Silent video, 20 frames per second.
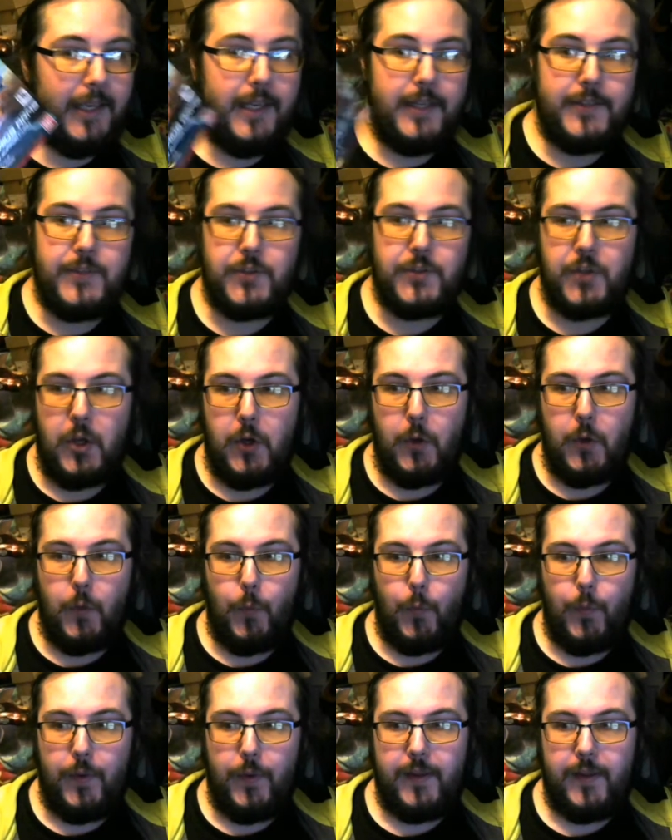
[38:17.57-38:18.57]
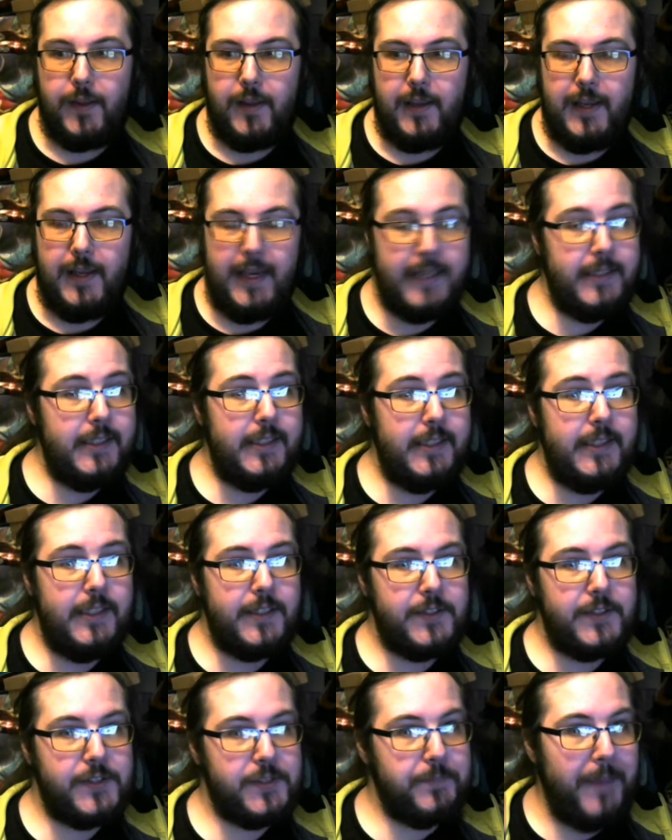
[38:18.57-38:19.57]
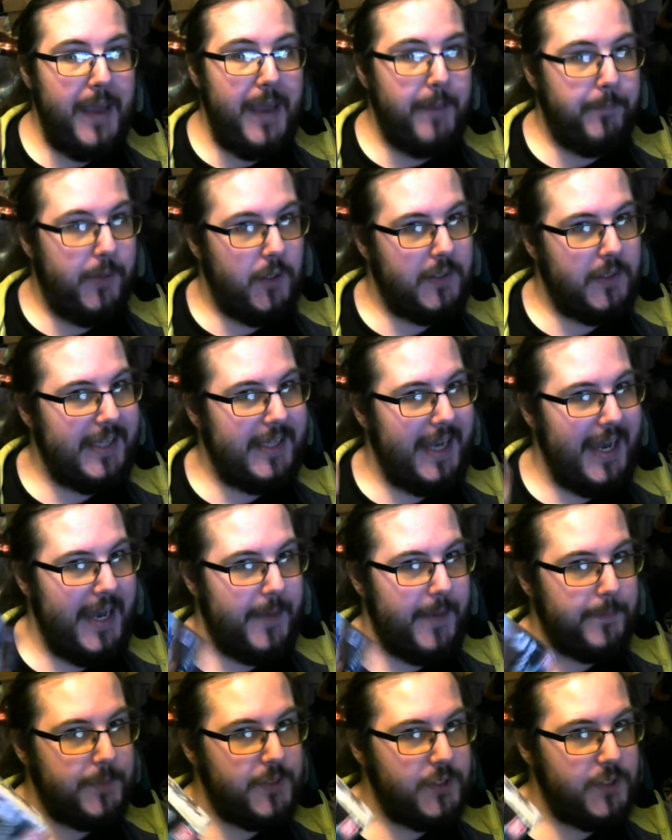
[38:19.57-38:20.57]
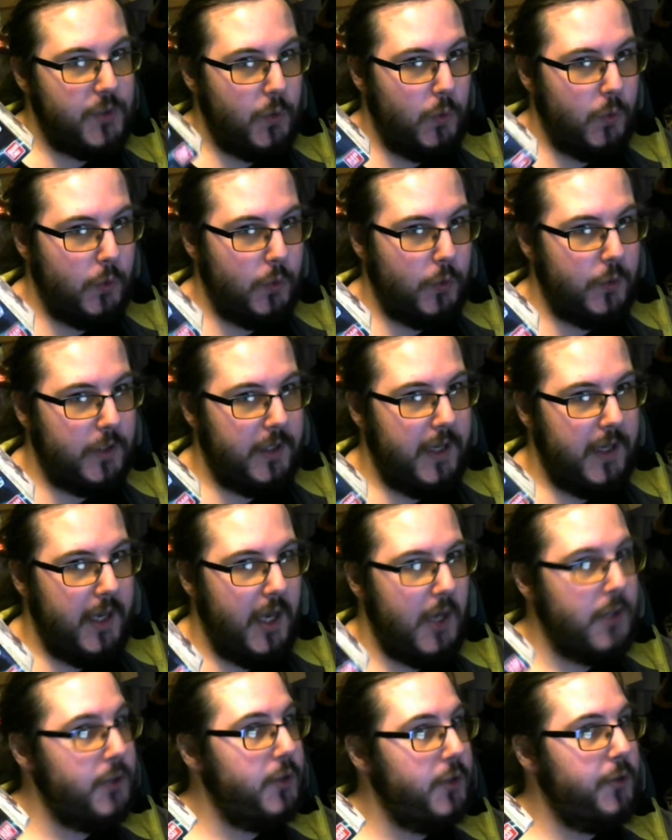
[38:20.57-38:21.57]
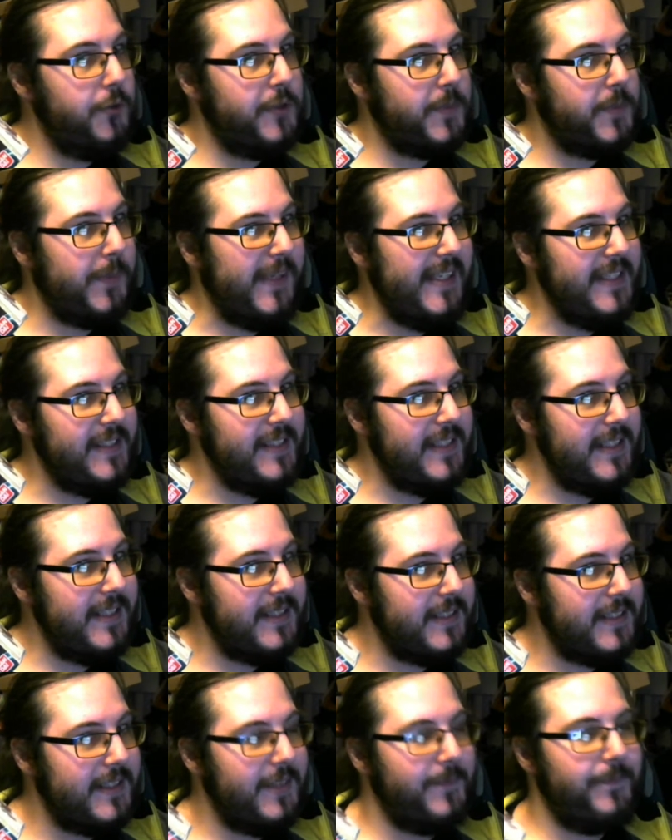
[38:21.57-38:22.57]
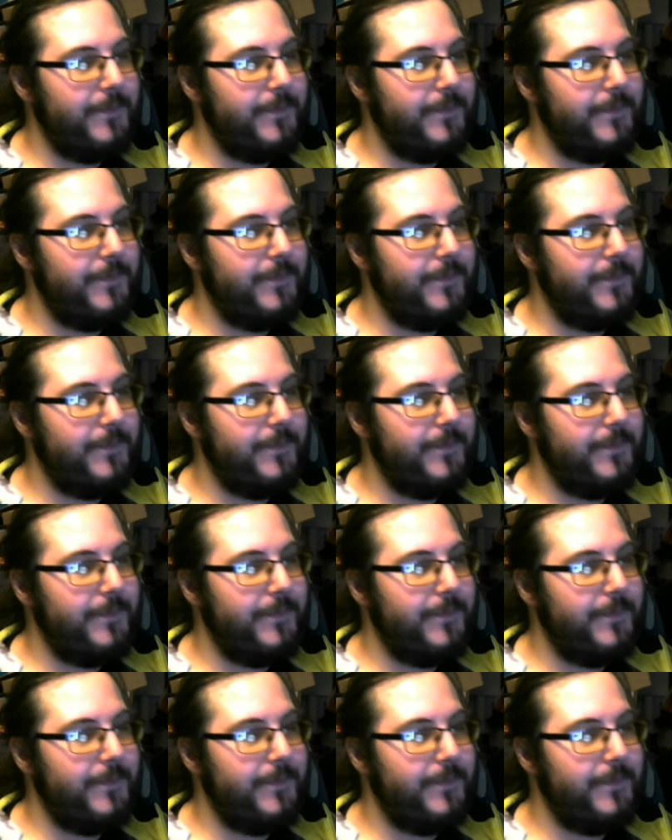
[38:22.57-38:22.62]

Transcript: So, any spare polycaps or unused pieces,